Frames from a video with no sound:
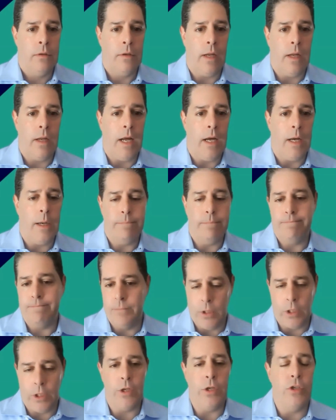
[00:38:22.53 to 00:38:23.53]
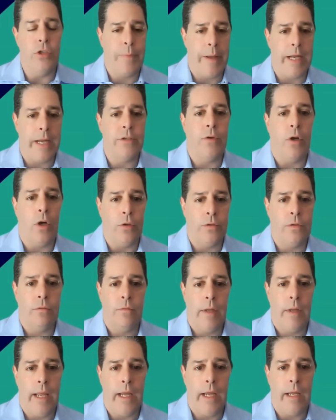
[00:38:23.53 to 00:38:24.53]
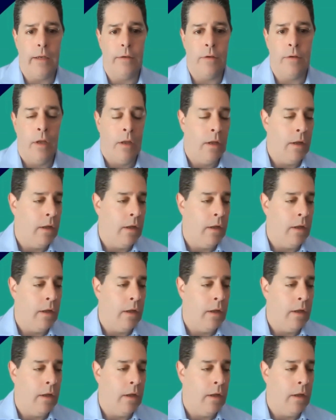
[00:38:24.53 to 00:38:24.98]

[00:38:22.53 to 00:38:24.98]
you're going to use Page Vault. And